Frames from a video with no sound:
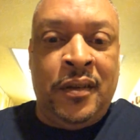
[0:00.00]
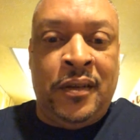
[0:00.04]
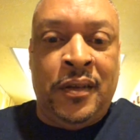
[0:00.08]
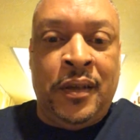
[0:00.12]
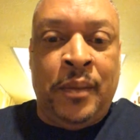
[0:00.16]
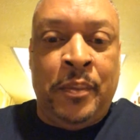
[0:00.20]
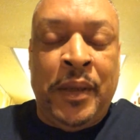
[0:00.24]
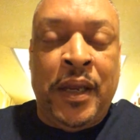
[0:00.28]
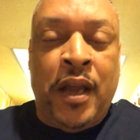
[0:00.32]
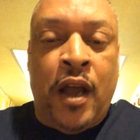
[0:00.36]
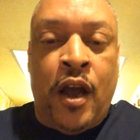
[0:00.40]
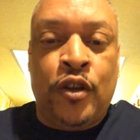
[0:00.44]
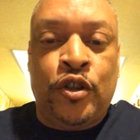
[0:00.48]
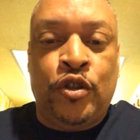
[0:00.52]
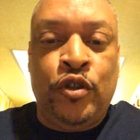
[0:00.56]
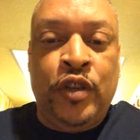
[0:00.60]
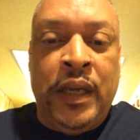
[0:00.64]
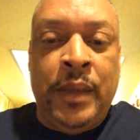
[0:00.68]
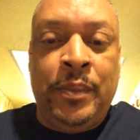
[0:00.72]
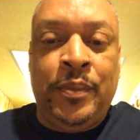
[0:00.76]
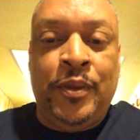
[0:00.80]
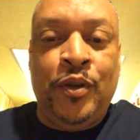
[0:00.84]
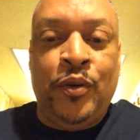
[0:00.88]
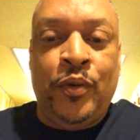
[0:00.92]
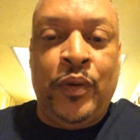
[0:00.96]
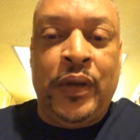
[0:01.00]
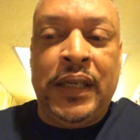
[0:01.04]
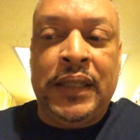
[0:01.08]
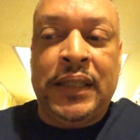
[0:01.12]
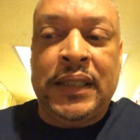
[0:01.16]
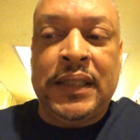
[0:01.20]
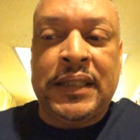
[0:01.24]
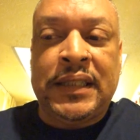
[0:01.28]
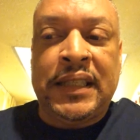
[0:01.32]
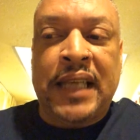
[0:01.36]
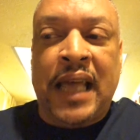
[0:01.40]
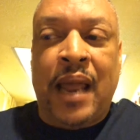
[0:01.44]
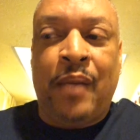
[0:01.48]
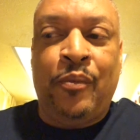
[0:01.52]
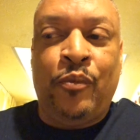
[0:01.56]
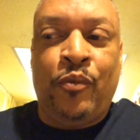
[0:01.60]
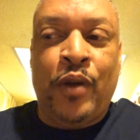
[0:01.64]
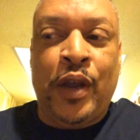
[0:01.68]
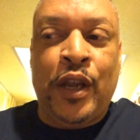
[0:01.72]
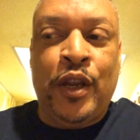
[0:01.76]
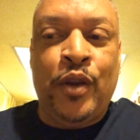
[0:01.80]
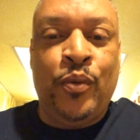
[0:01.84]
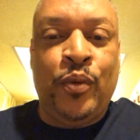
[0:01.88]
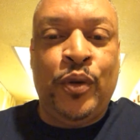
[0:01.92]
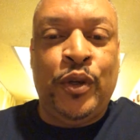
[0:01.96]
because you keep doing it the same way
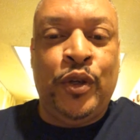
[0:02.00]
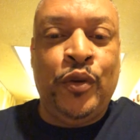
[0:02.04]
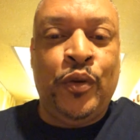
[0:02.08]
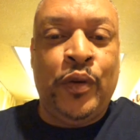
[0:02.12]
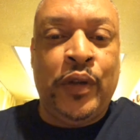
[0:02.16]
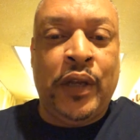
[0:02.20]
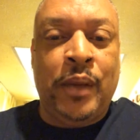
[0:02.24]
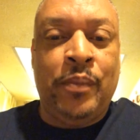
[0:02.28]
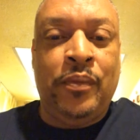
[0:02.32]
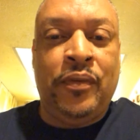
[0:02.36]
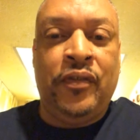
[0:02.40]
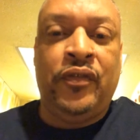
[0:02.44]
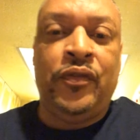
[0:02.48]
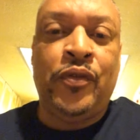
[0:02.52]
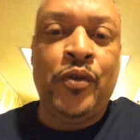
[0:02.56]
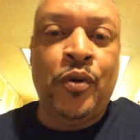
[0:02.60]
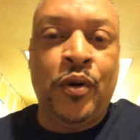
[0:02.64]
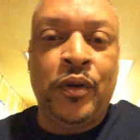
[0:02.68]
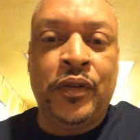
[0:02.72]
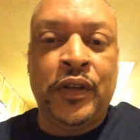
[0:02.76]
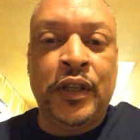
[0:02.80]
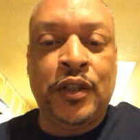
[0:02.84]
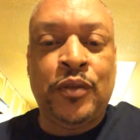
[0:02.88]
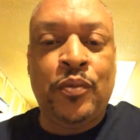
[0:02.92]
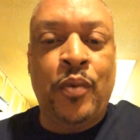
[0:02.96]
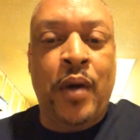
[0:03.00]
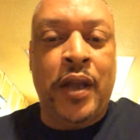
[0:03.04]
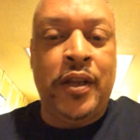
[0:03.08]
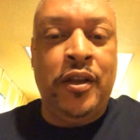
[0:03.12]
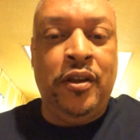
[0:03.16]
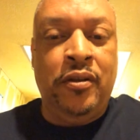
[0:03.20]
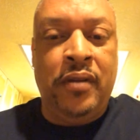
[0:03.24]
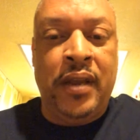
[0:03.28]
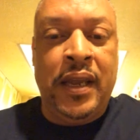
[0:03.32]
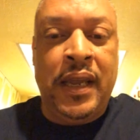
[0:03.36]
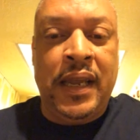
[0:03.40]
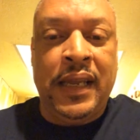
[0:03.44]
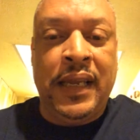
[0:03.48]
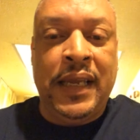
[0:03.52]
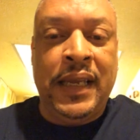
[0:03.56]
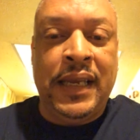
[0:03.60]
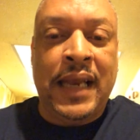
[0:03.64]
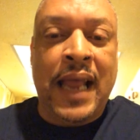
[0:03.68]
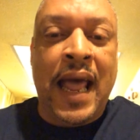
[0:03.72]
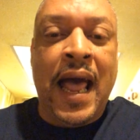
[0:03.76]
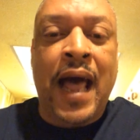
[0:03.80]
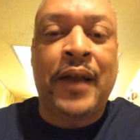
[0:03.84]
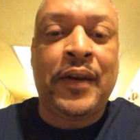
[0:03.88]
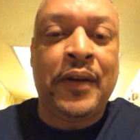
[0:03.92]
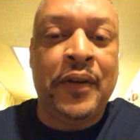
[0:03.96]
you were doing it before. That's why you can't get
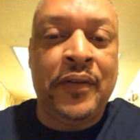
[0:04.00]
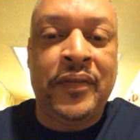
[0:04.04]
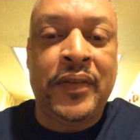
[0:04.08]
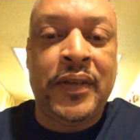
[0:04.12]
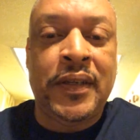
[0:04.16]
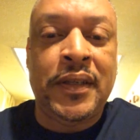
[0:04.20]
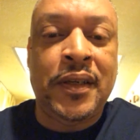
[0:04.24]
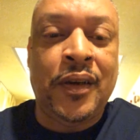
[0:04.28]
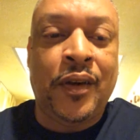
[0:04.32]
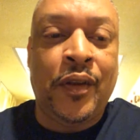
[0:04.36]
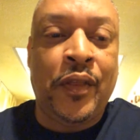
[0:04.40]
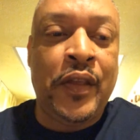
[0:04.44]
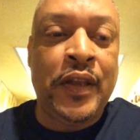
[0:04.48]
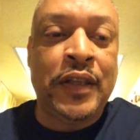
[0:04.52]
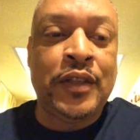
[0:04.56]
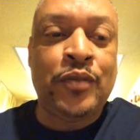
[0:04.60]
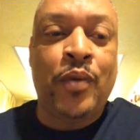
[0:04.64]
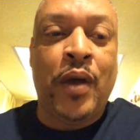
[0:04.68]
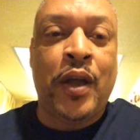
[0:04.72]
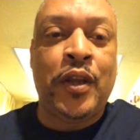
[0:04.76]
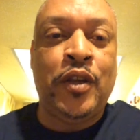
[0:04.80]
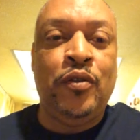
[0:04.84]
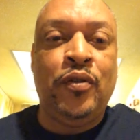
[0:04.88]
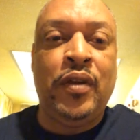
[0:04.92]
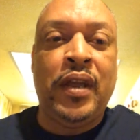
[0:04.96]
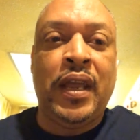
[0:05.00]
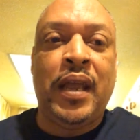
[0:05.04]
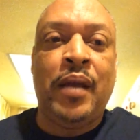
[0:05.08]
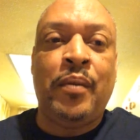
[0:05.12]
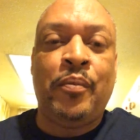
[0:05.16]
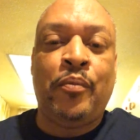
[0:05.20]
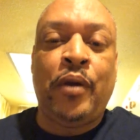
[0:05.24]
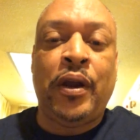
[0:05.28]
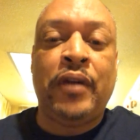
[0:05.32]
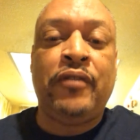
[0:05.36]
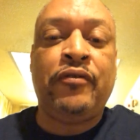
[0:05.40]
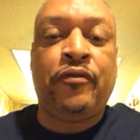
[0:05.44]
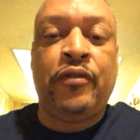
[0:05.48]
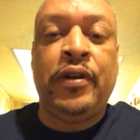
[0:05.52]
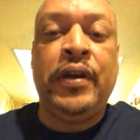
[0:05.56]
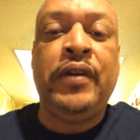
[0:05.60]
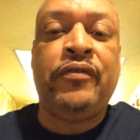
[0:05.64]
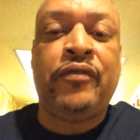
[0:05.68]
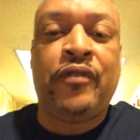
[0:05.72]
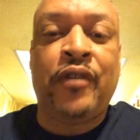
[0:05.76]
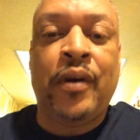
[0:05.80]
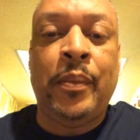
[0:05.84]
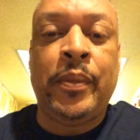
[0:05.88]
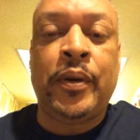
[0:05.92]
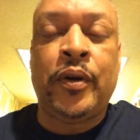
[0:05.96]
out of it, or that's why you can't break free
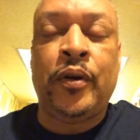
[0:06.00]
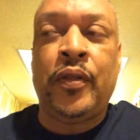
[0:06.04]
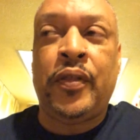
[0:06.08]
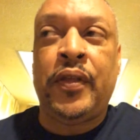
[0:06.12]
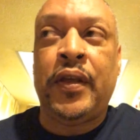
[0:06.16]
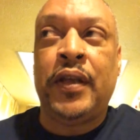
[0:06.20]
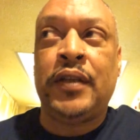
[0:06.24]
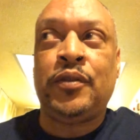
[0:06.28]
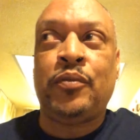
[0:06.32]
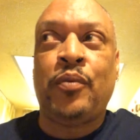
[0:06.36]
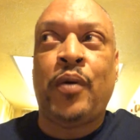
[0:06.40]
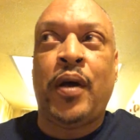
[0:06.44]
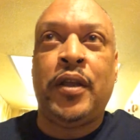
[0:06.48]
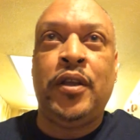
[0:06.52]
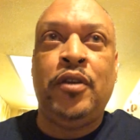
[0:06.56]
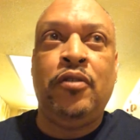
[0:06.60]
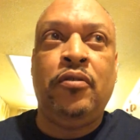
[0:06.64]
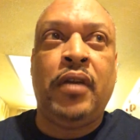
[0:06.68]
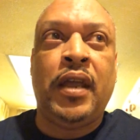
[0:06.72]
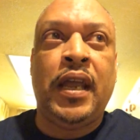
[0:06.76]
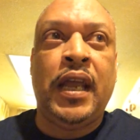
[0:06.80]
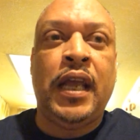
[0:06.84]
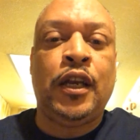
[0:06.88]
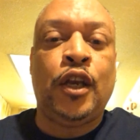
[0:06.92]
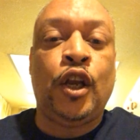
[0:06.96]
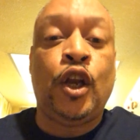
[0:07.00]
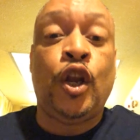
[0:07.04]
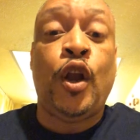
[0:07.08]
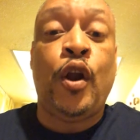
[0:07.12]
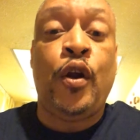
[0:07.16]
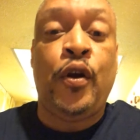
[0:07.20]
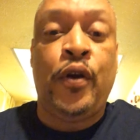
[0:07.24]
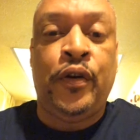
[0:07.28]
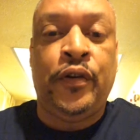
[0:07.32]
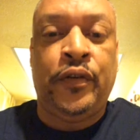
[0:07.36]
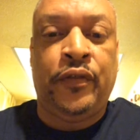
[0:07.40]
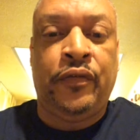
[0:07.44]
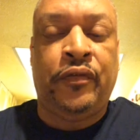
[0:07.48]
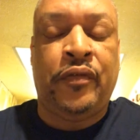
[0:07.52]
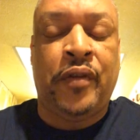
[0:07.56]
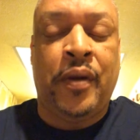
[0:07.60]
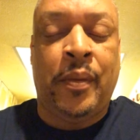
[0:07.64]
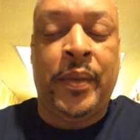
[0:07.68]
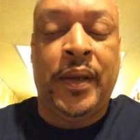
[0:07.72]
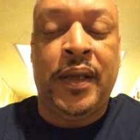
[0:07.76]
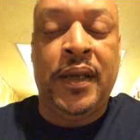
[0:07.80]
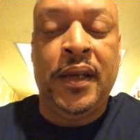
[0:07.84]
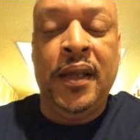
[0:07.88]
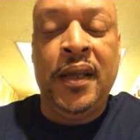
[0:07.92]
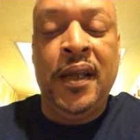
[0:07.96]
from it, or that's why you can't learn from
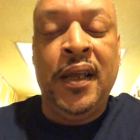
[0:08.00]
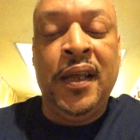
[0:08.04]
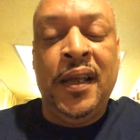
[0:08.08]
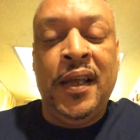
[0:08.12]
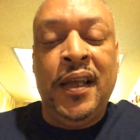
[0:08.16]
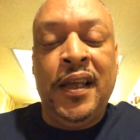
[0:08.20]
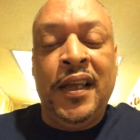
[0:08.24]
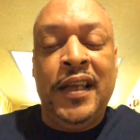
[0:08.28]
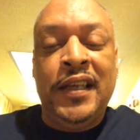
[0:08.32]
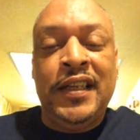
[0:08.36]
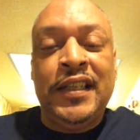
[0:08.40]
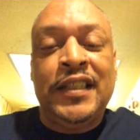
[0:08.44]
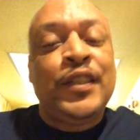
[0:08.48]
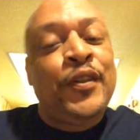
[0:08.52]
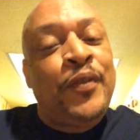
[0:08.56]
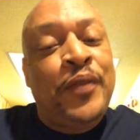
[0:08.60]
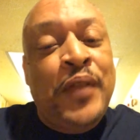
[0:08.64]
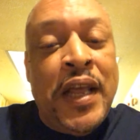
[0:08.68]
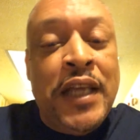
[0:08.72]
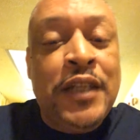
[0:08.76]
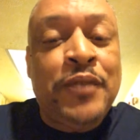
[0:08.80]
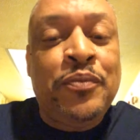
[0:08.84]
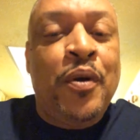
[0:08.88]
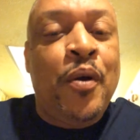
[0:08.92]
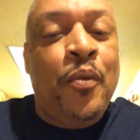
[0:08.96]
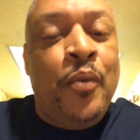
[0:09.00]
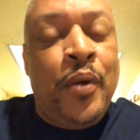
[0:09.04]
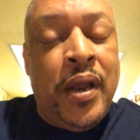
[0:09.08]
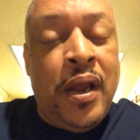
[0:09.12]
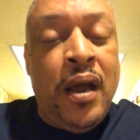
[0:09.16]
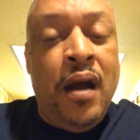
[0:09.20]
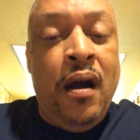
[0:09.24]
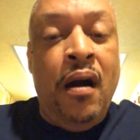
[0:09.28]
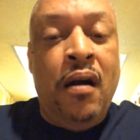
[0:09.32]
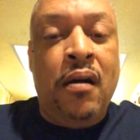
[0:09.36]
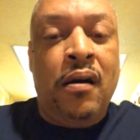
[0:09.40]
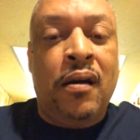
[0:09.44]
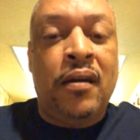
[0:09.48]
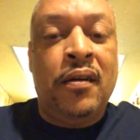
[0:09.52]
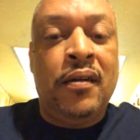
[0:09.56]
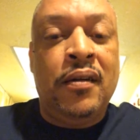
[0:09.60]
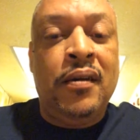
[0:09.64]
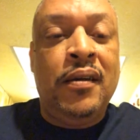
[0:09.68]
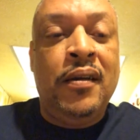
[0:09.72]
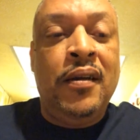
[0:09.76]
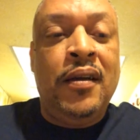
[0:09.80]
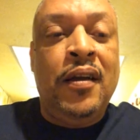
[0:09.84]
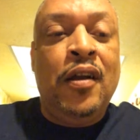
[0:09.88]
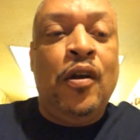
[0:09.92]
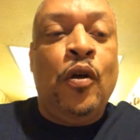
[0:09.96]
it. That's where we are.
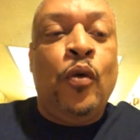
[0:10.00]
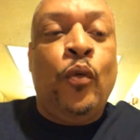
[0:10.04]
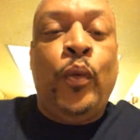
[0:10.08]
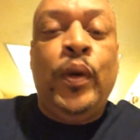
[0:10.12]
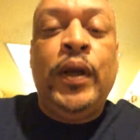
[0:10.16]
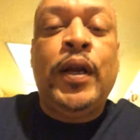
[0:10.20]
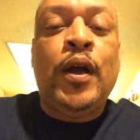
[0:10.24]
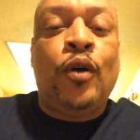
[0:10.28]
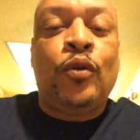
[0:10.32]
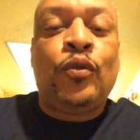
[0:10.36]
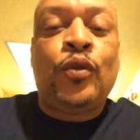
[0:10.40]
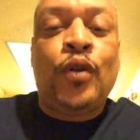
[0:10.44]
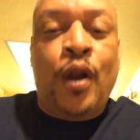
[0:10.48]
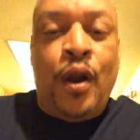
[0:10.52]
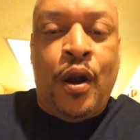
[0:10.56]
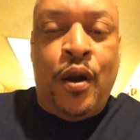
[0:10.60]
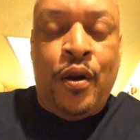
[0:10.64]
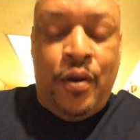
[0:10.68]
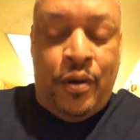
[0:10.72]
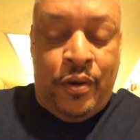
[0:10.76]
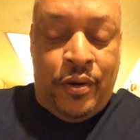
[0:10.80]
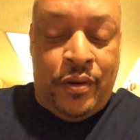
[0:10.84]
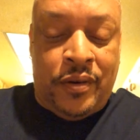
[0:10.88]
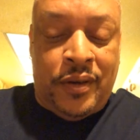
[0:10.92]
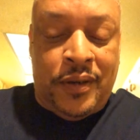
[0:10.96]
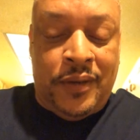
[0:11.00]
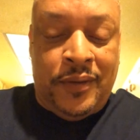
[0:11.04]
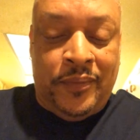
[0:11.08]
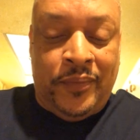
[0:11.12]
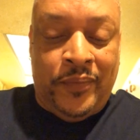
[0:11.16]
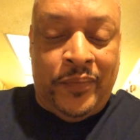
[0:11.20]
We don't learn